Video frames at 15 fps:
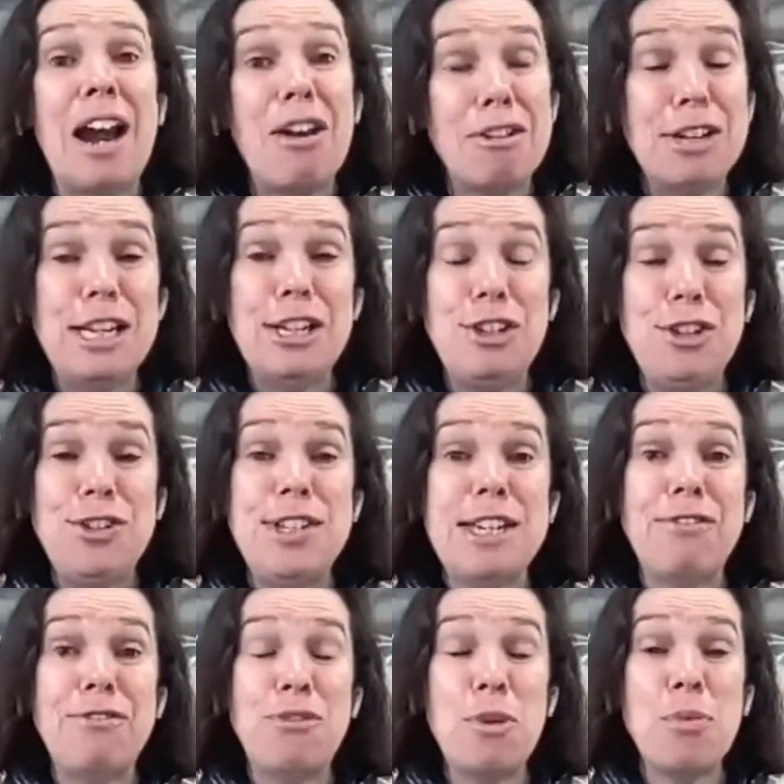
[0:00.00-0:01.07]
currently
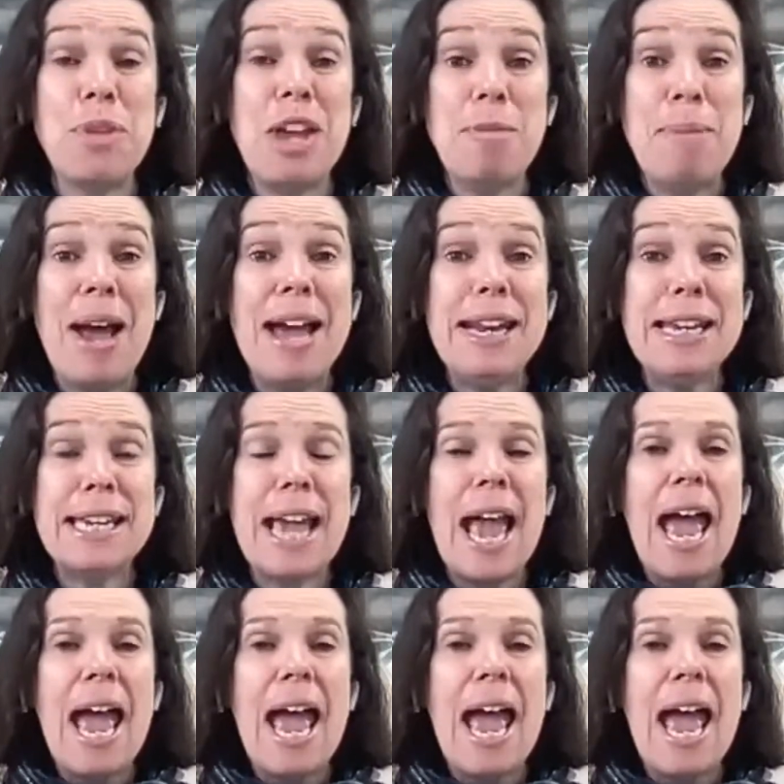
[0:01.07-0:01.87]
using for their paddock.